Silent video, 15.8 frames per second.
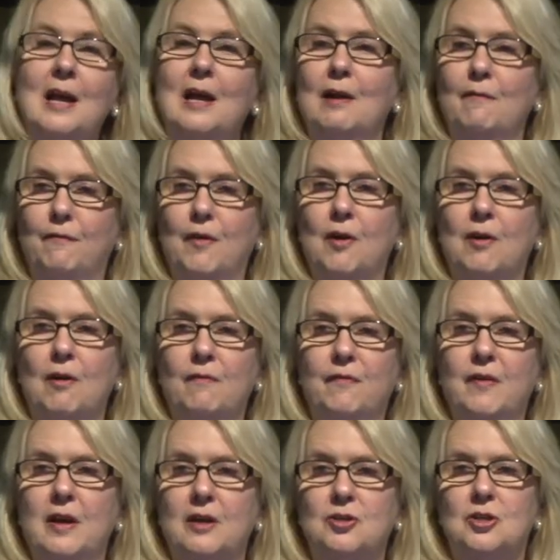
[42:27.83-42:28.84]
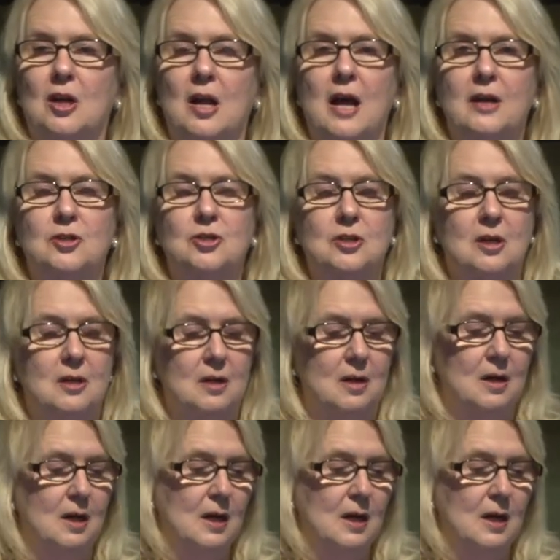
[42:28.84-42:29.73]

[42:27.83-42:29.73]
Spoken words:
in a photo finish election.